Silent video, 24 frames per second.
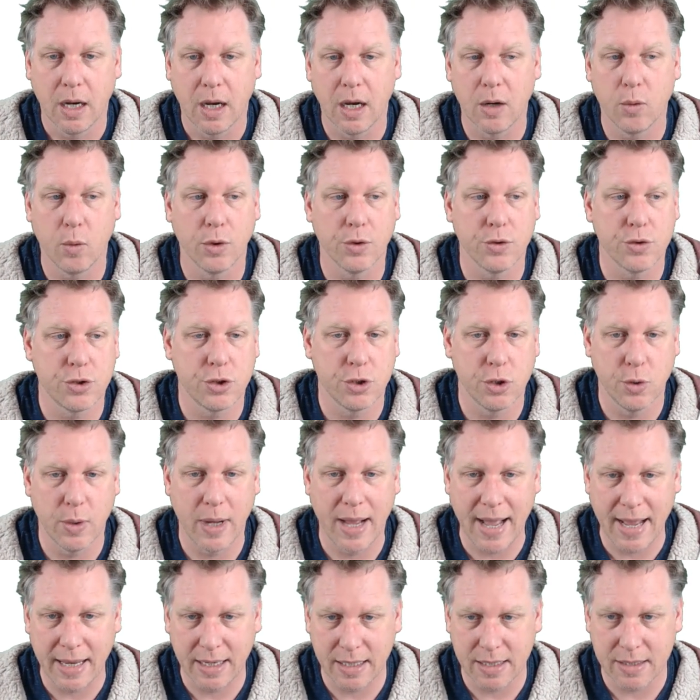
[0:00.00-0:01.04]
I want
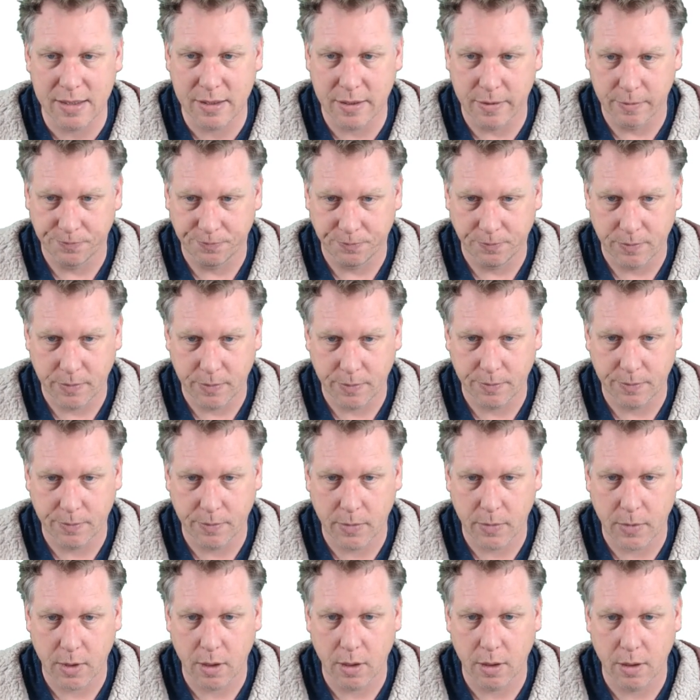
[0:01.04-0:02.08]
to edit
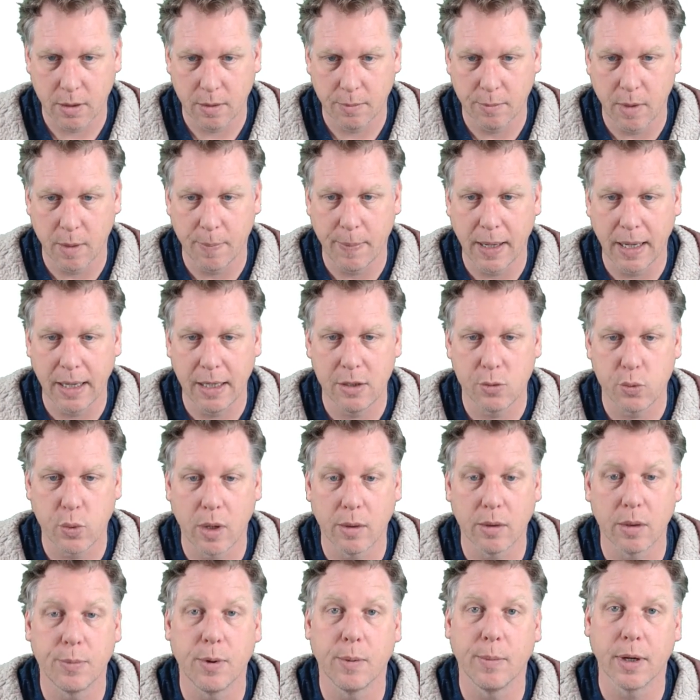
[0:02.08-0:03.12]
my page
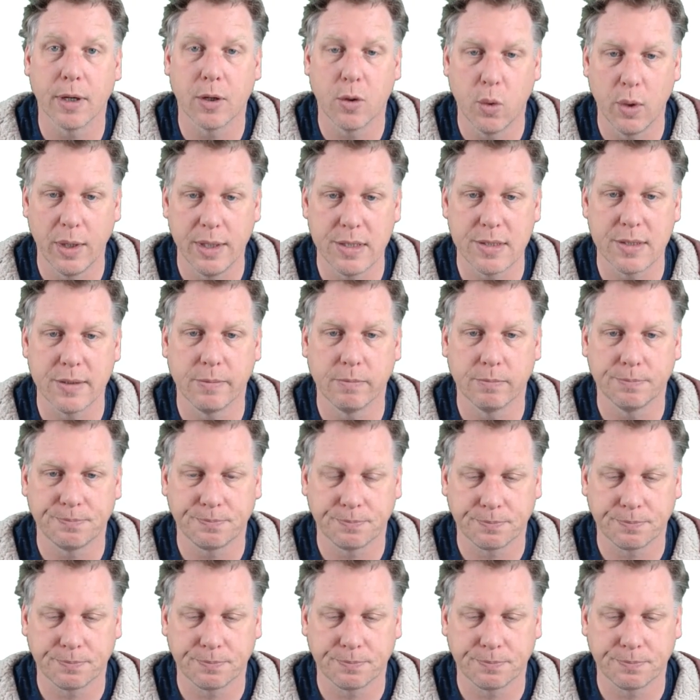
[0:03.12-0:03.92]
where I'm going to put my quiz.